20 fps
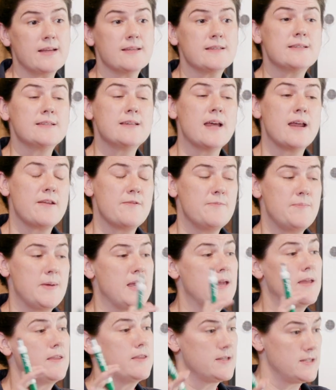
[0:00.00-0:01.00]
instead of
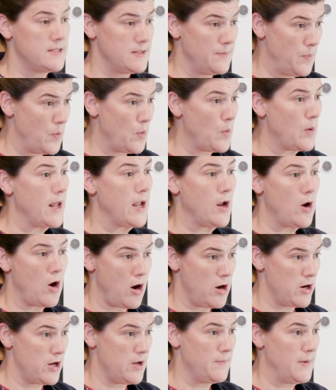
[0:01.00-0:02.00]
being the supporting
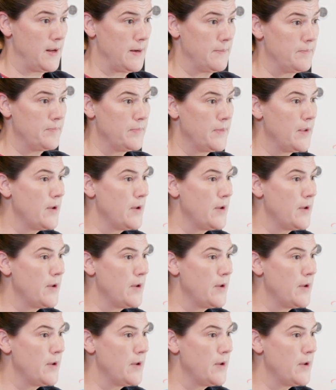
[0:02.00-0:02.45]
argument.